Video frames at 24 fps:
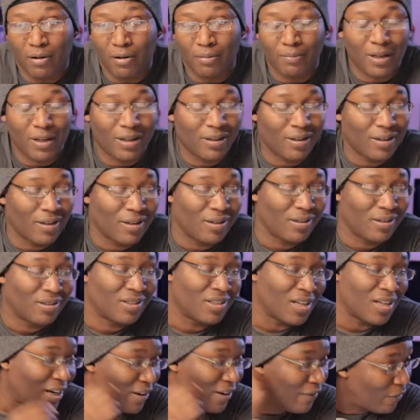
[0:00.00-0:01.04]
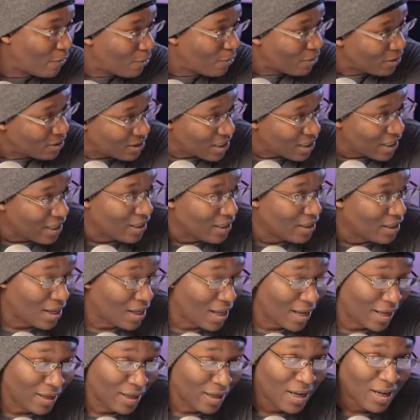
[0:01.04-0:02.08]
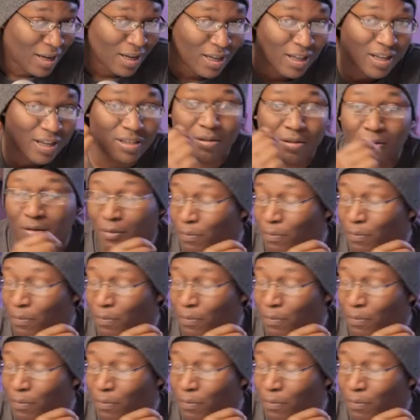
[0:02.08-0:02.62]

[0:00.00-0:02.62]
And I'm like, yeah, Shining Force Sega, like this one will